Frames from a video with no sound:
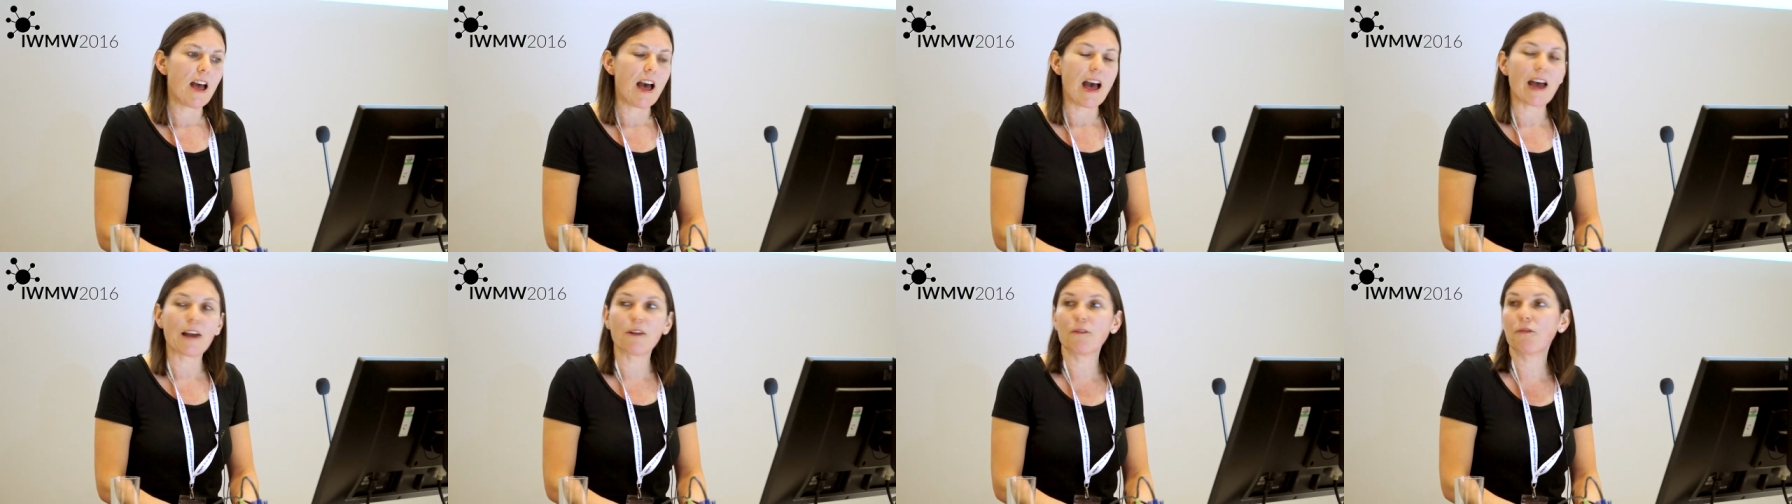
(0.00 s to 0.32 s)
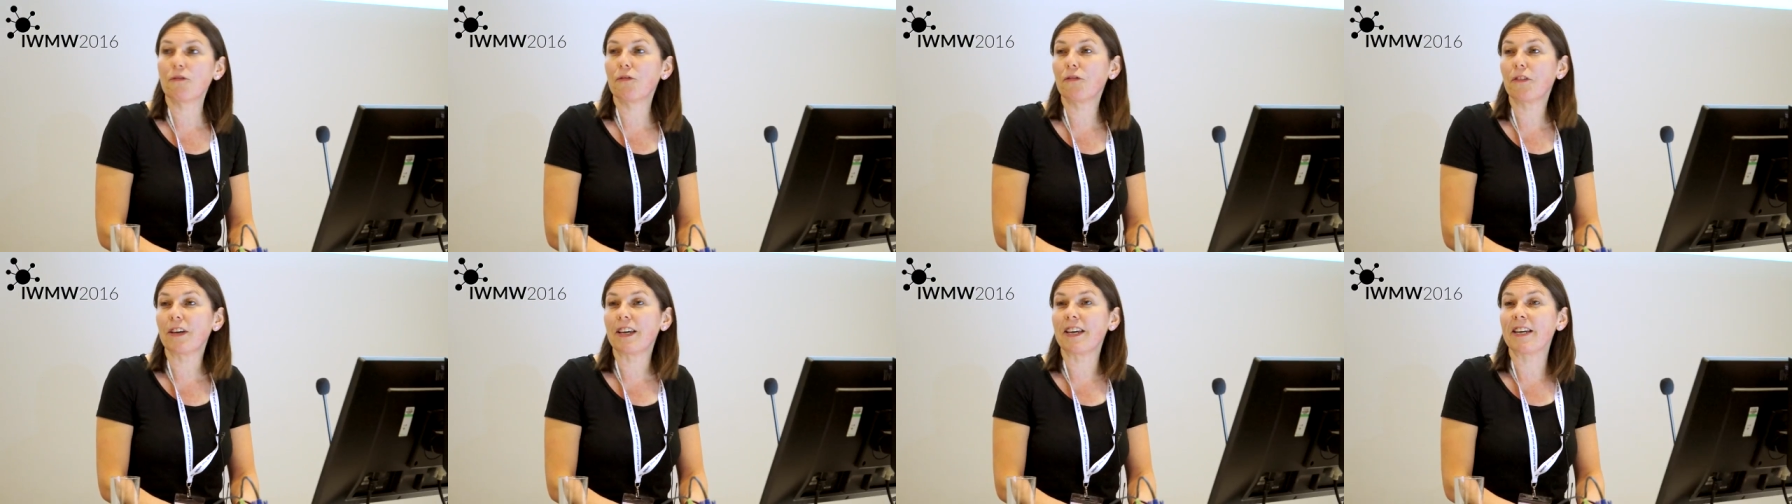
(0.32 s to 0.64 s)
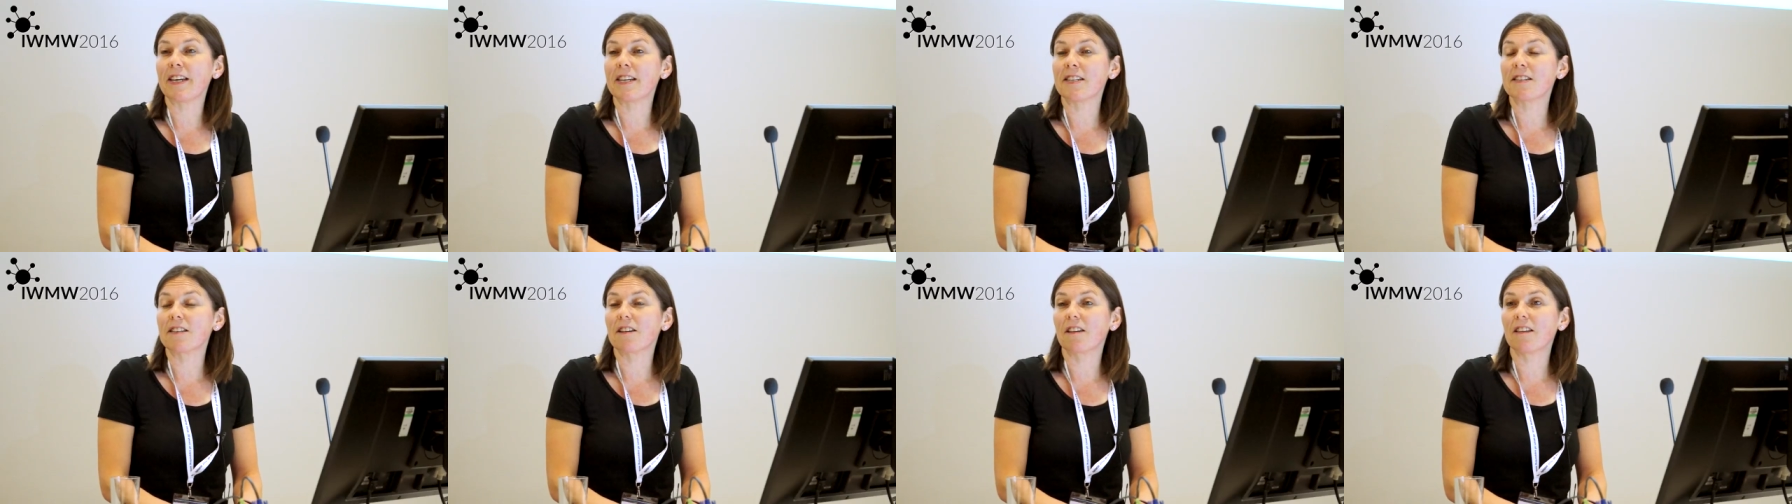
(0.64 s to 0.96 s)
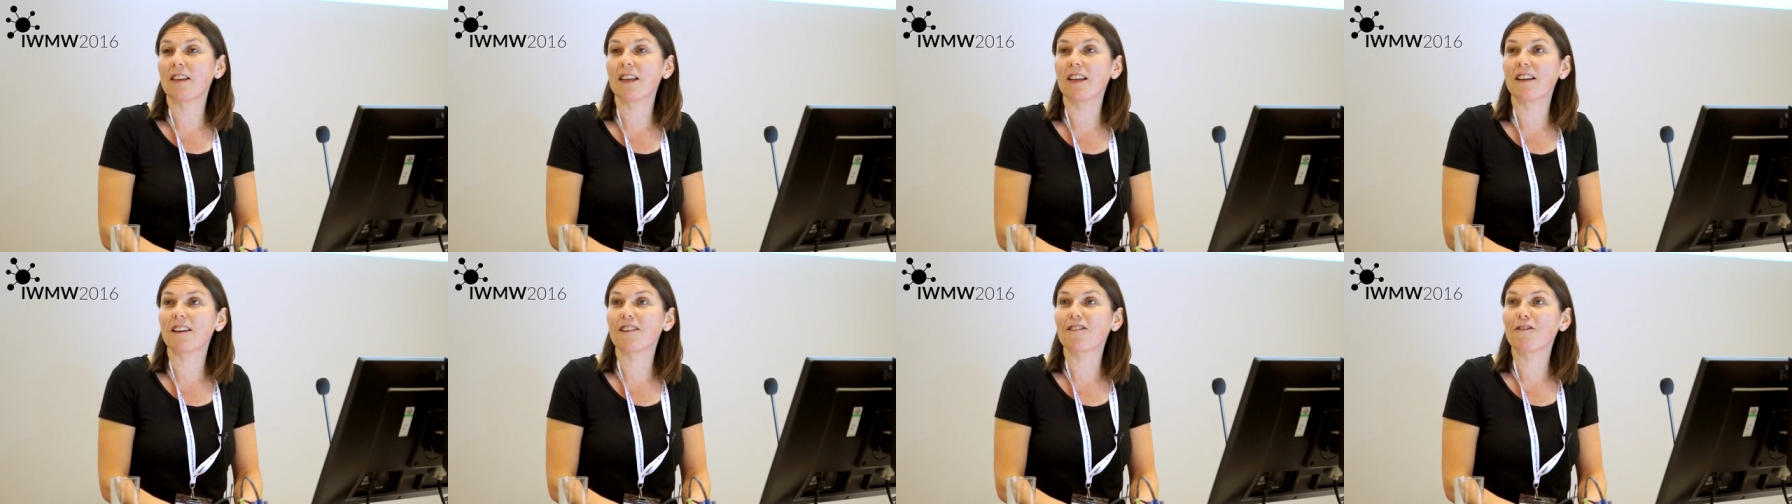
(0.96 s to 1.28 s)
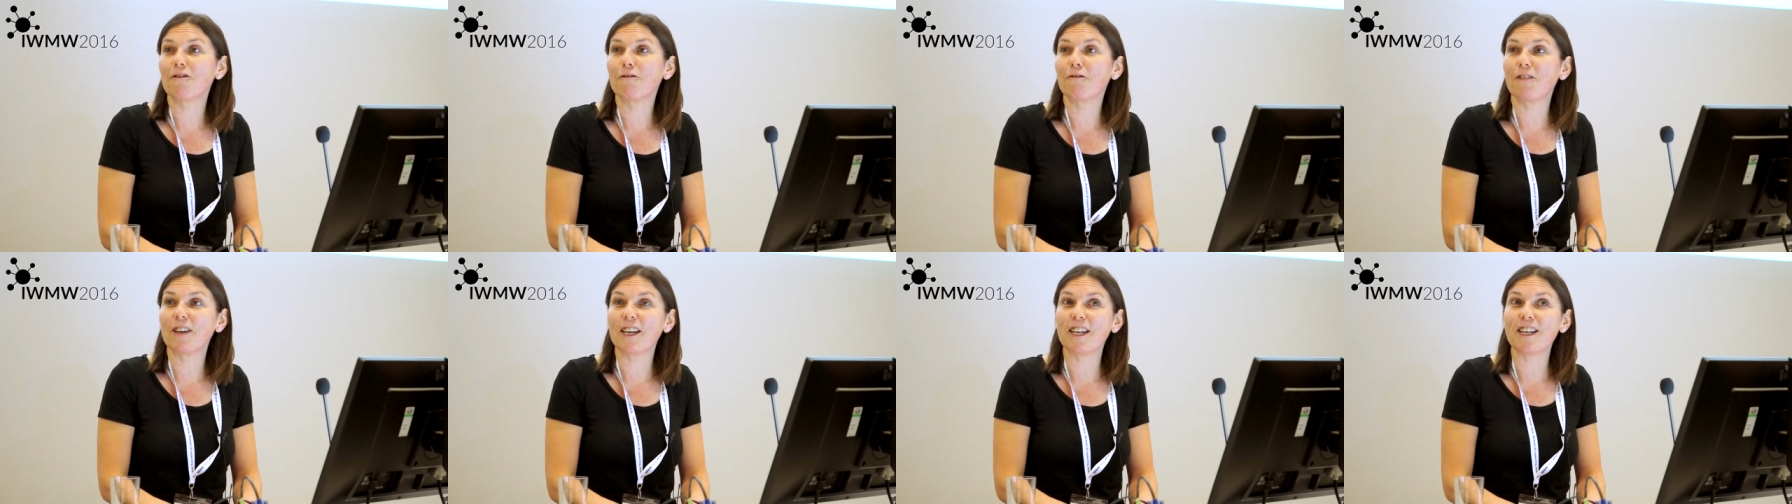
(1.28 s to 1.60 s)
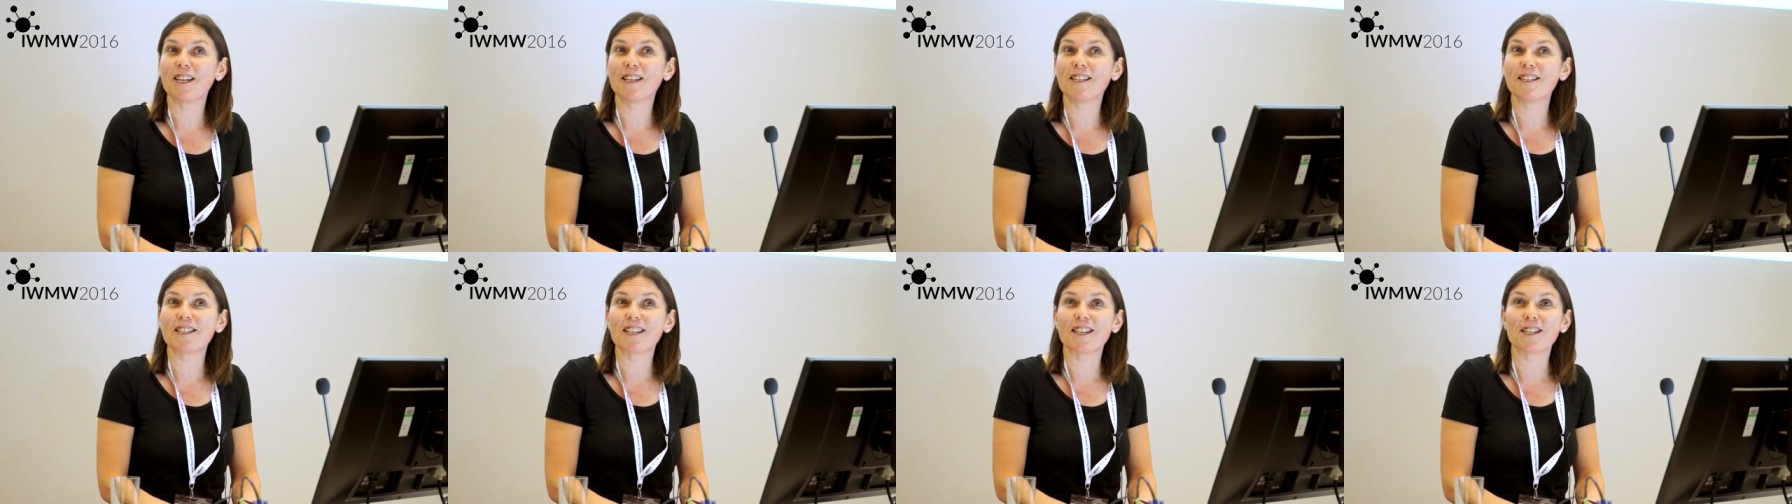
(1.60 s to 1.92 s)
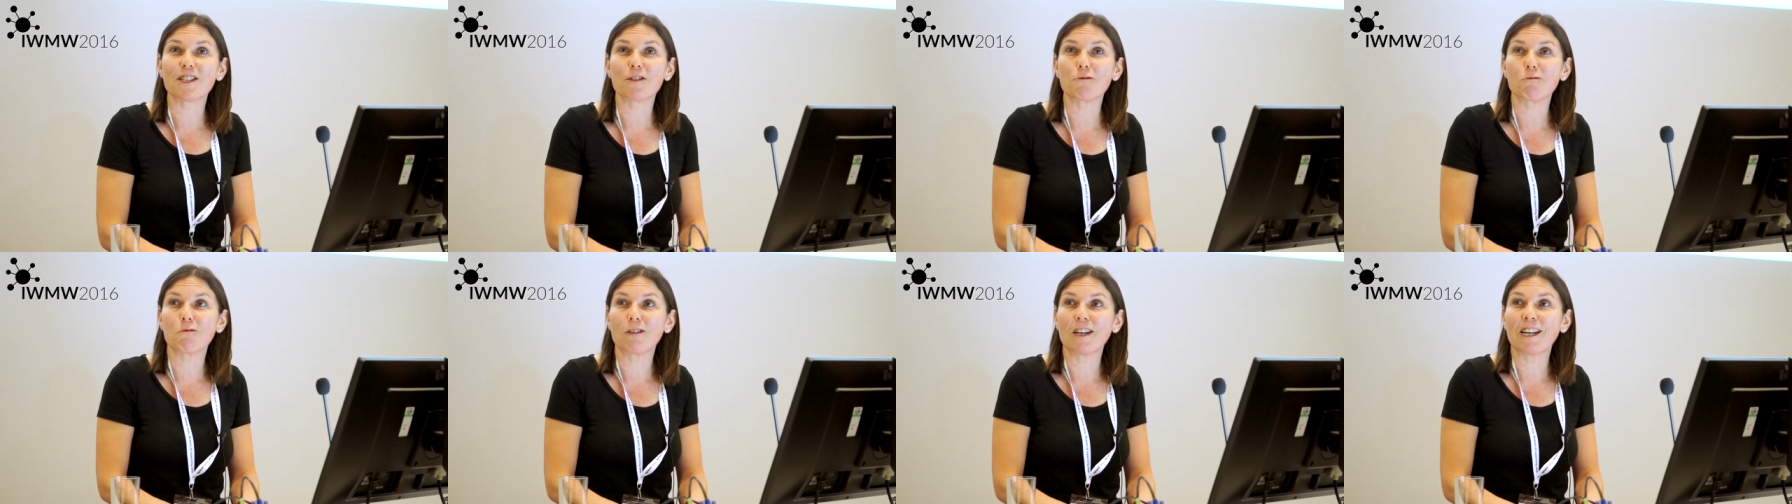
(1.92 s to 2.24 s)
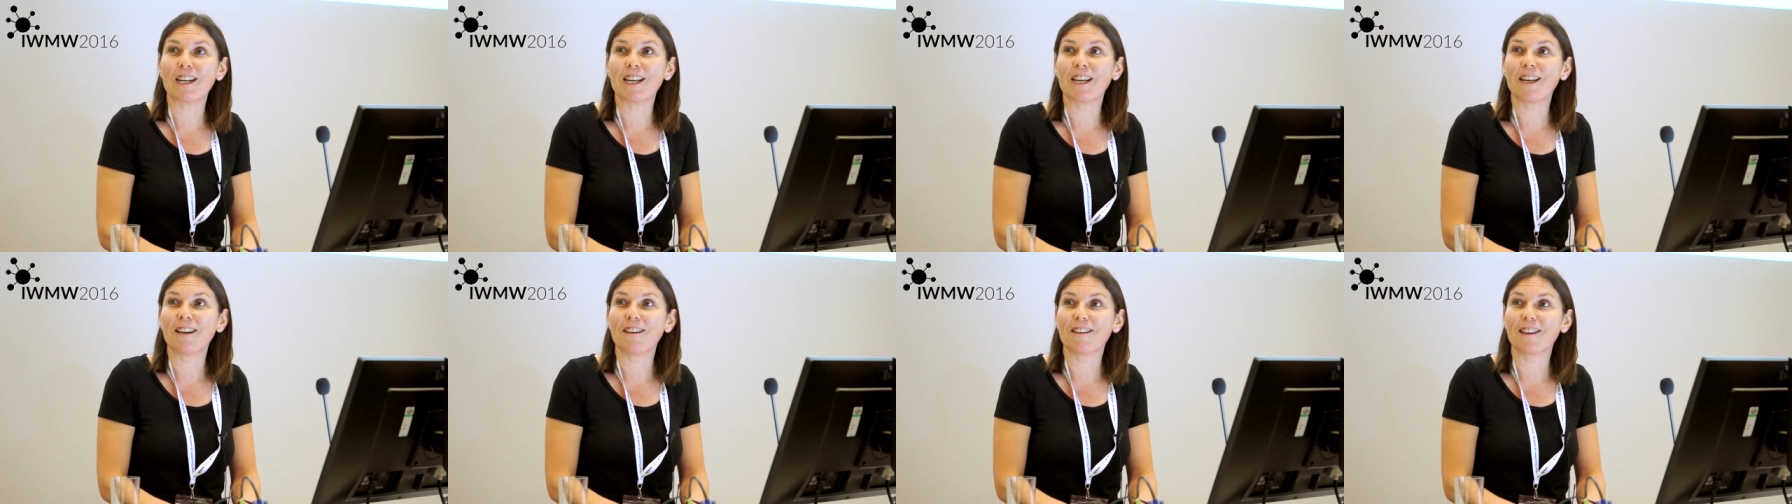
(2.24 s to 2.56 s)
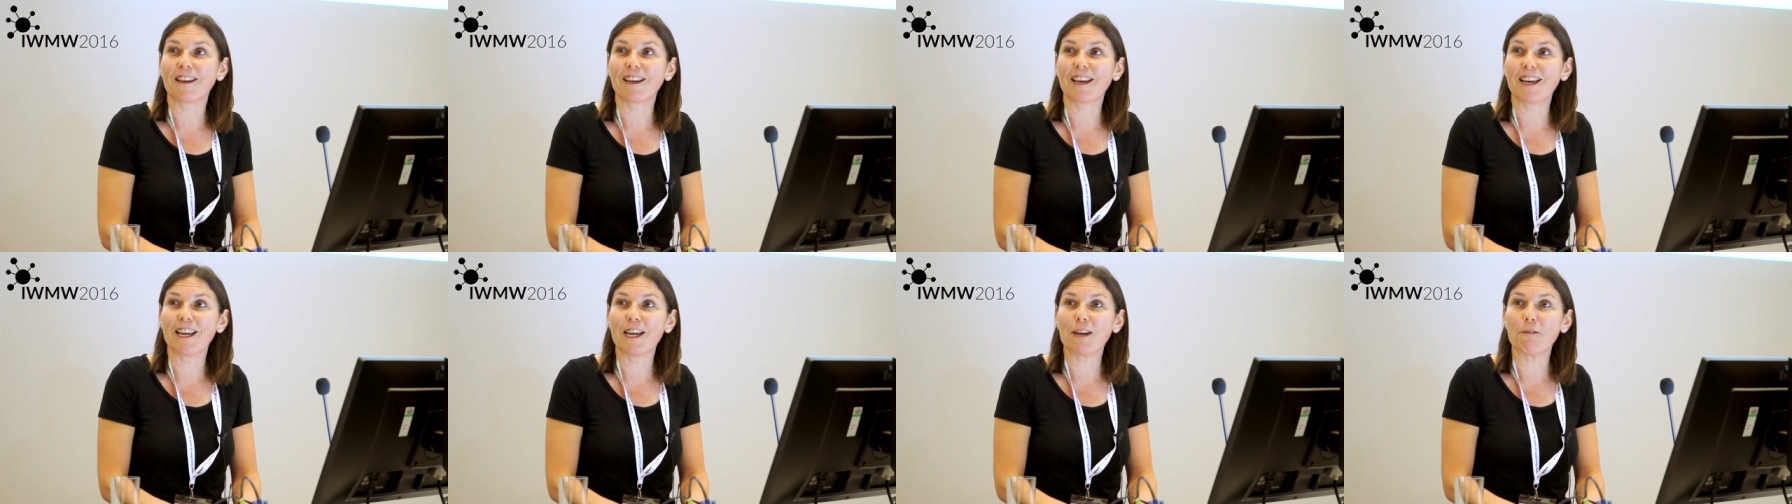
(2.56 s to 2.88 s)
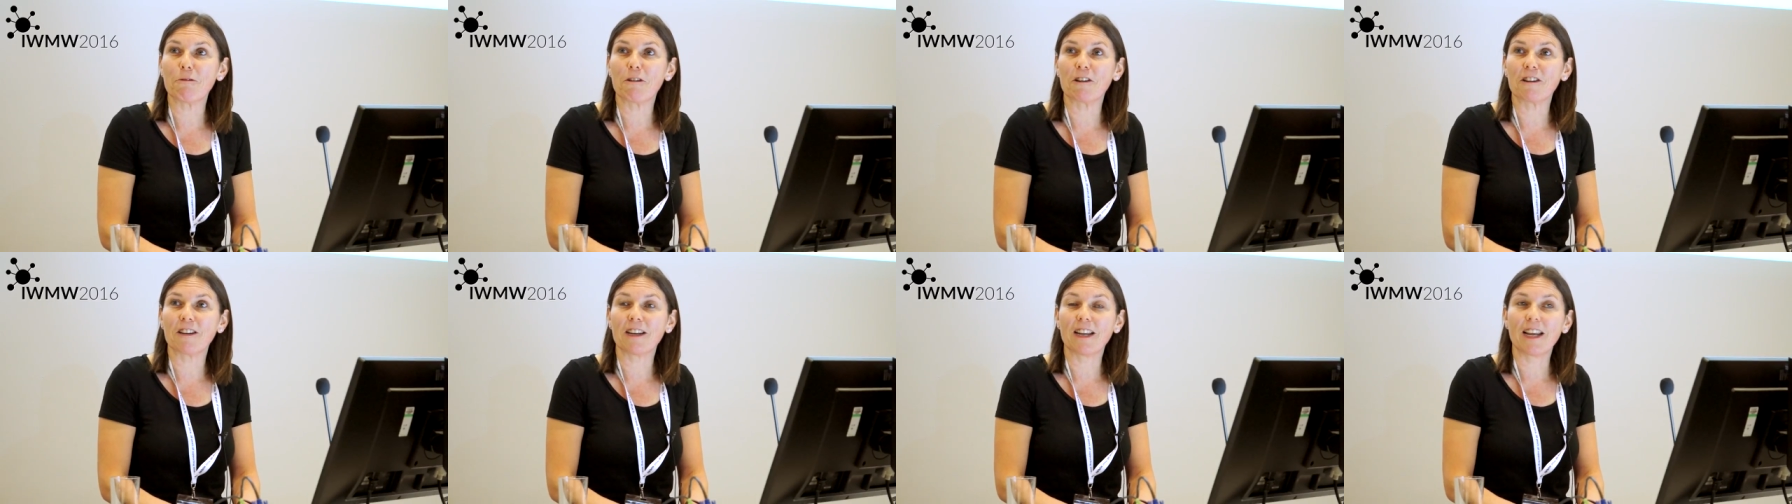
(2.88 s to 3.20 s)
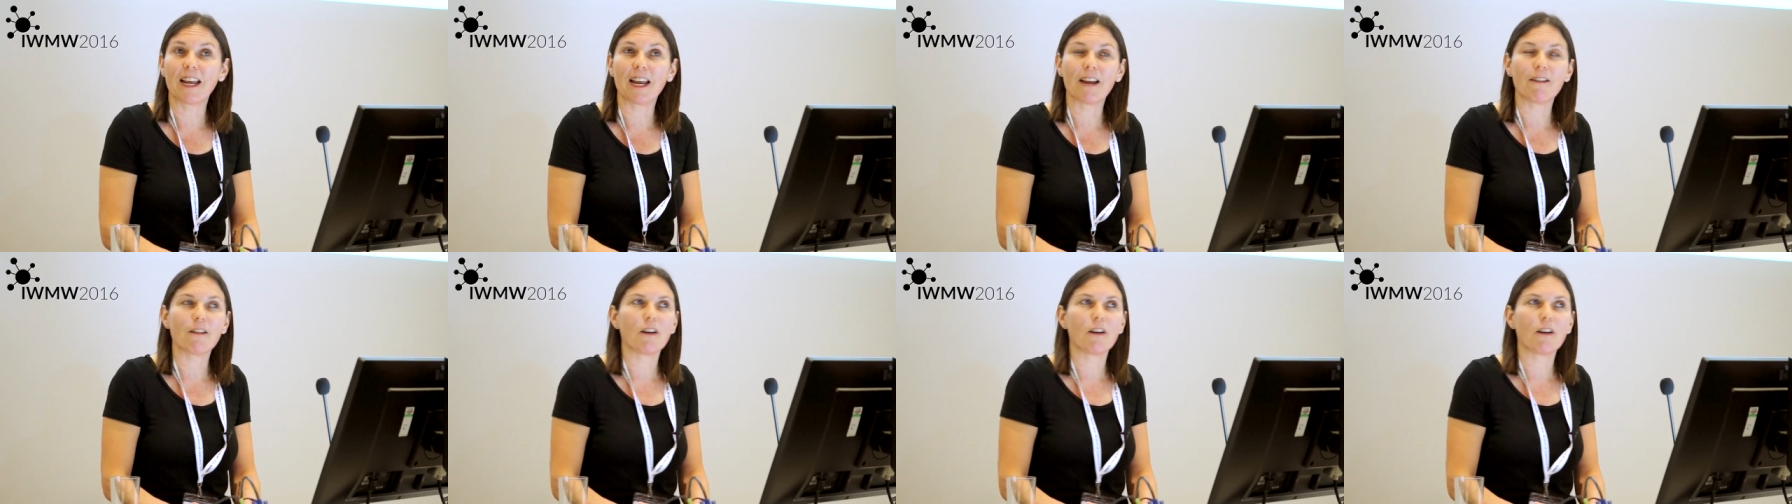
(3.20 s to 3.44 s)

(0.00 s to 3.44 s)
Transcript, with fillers: and fees. I think fees is really the key one here.